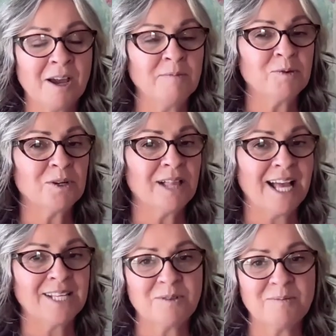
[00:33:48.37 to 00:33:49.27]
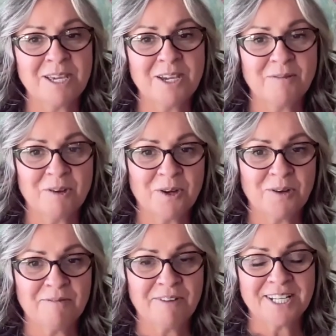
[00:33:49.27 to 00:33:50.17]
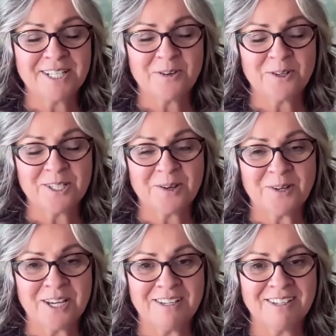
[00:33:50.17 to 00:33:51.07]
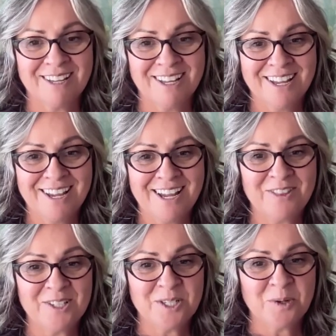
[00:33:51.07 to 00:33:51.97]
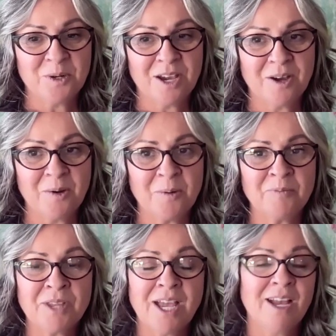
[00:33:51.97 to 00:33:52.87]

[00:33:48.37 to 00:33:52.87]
Come to a class with me if you're here in Phoenix, Arizona, at the studio.